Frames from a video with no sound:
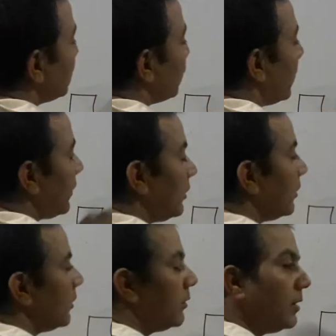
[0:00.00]

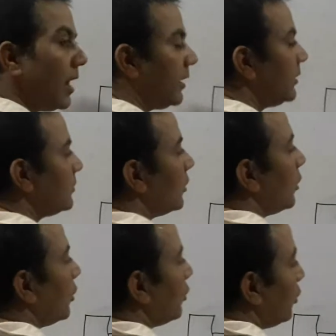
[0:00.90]
what, that is
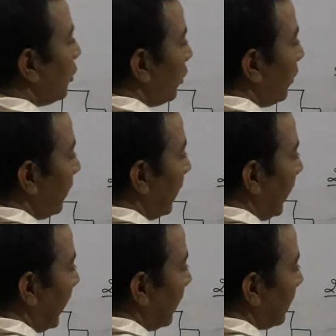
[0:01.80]

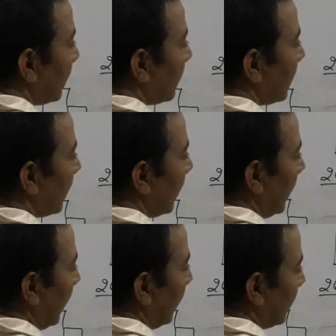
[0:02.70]

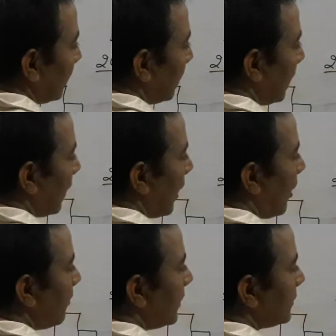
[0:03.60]
288.
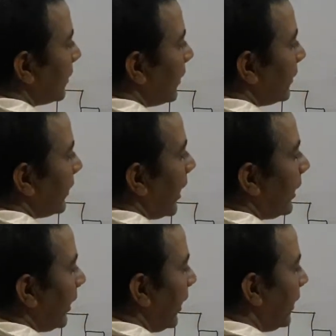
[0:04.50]
How much?
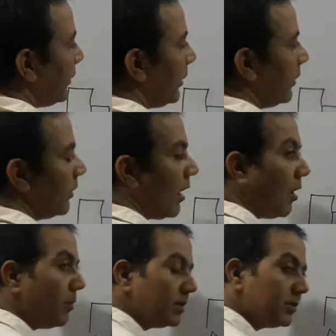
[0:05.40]
10, 18.
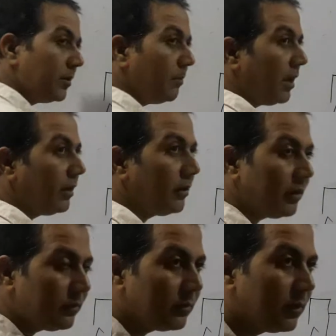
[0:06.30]
How much remain? It
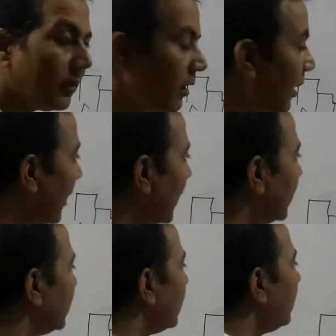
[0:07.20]
is
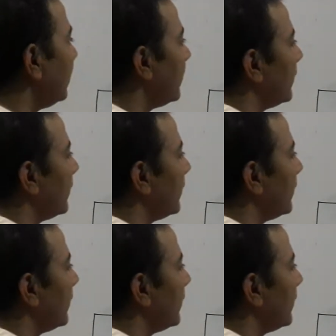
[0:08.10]
another